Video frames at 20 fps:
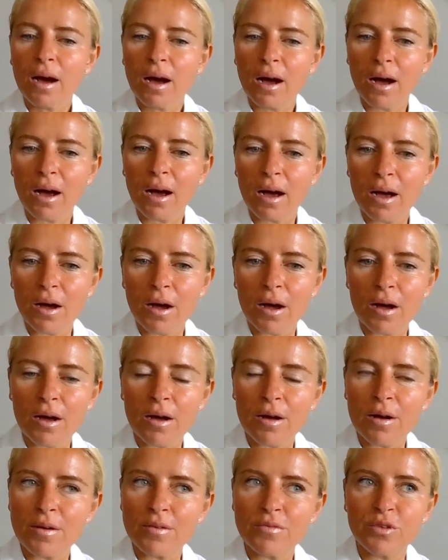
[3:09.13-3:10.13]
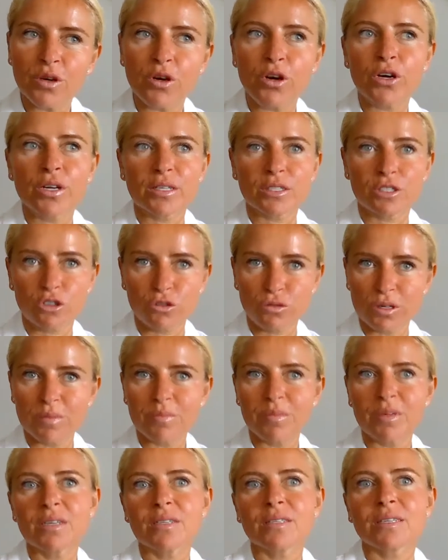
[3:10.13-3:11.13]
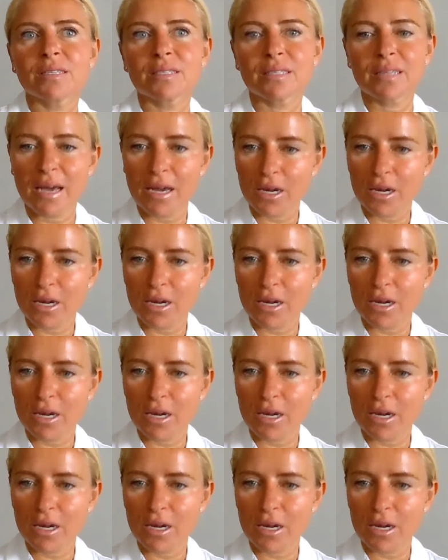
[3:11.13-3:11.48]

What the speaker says: regarding treatment and